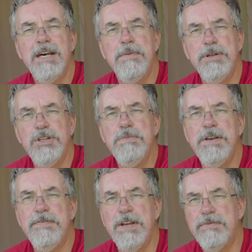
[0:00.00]
Uh, but do
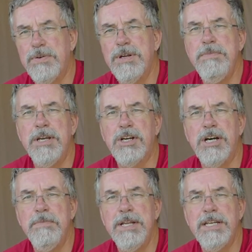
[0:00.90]
me a favor, write me a
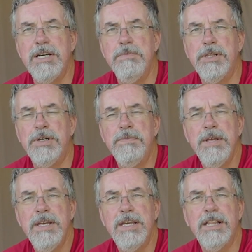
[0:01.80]
comment down below
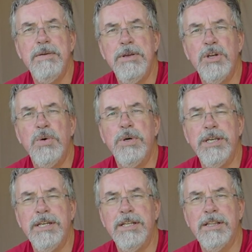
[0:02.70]
and let me know
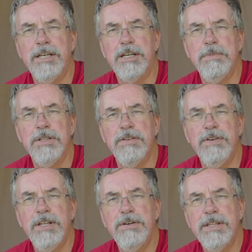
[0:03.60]
what you didn't like about the
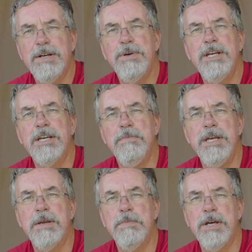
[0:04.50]
video. That way I can
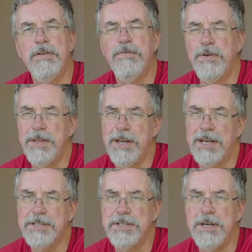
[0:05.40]
make it better for the
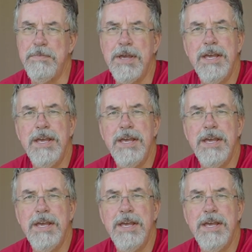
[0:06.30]
next time.